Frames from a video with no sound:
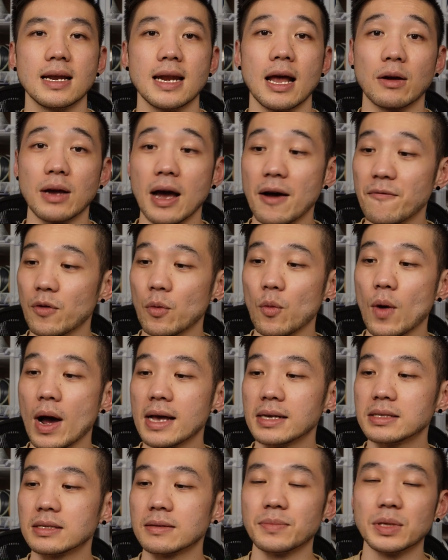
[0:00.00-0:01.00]
Now comfort
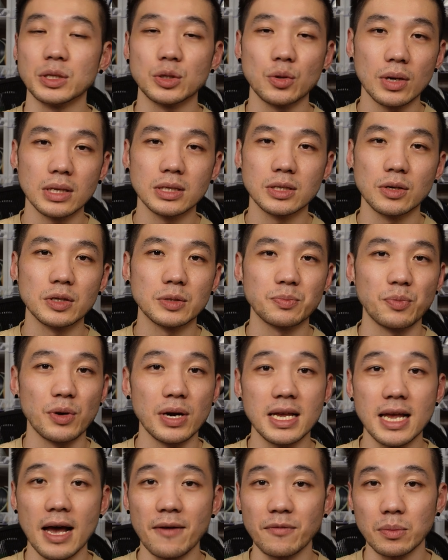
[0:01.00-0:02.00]
wise, the Jordan 2 is
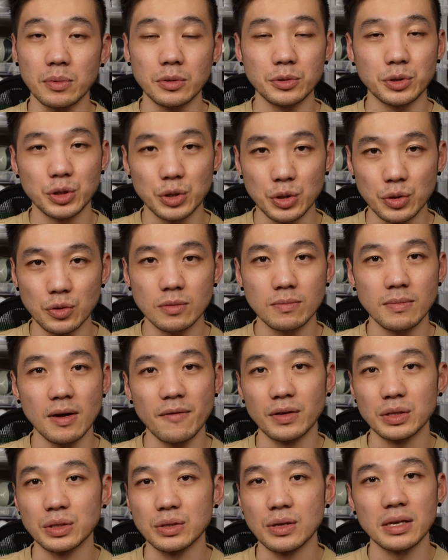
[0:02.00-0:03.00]
pretty comfortable shoe
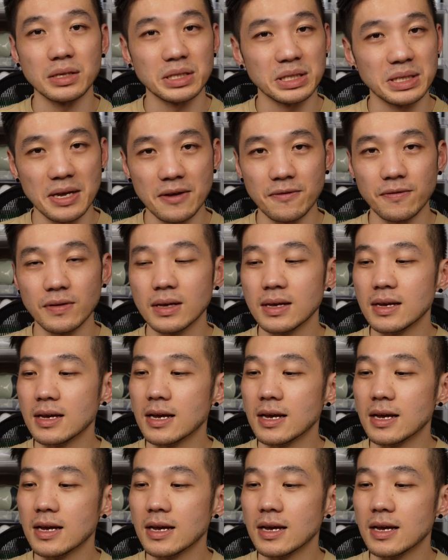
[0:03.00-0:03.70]
if it's not stiff,